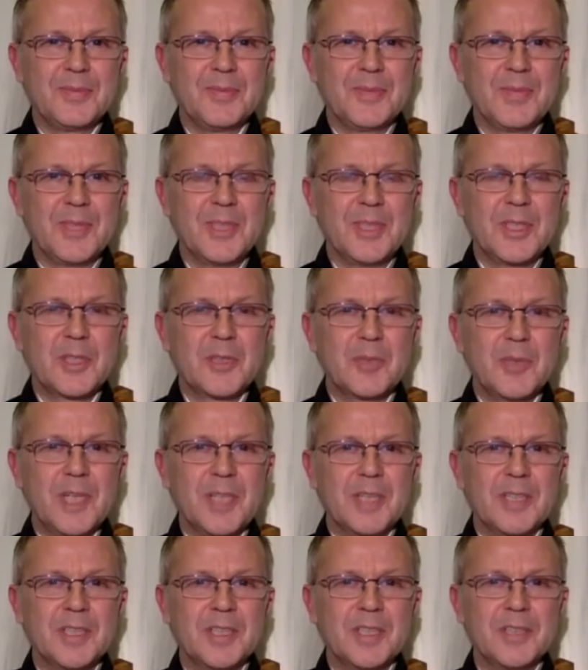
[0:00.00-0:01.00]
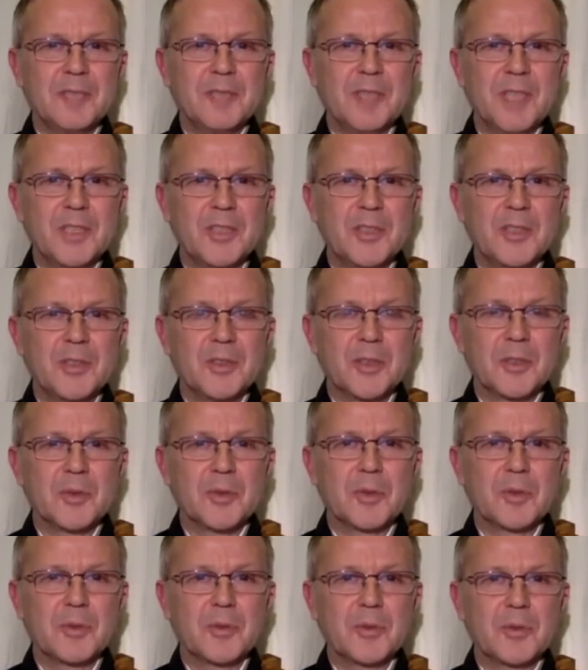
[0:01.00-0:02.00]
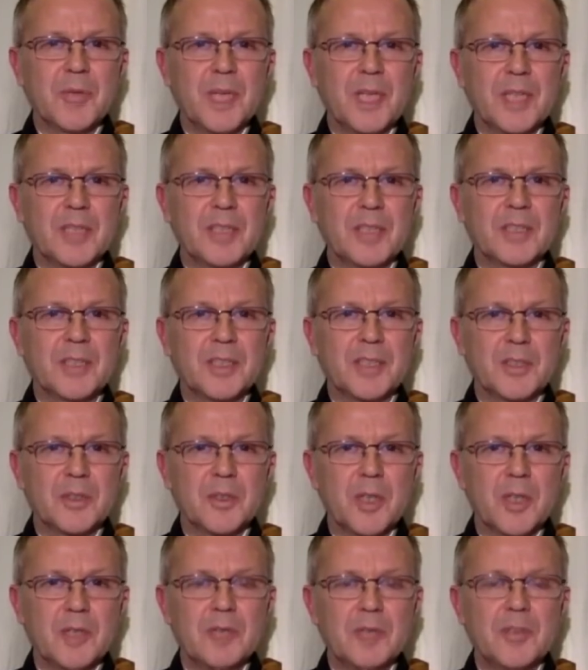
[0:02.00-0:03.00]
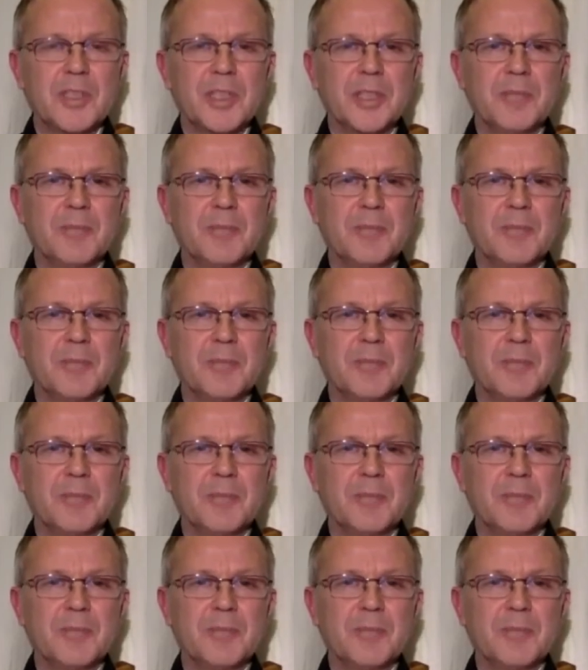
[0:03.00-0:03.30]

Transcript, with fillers: it's quite an invention or quite a discovery.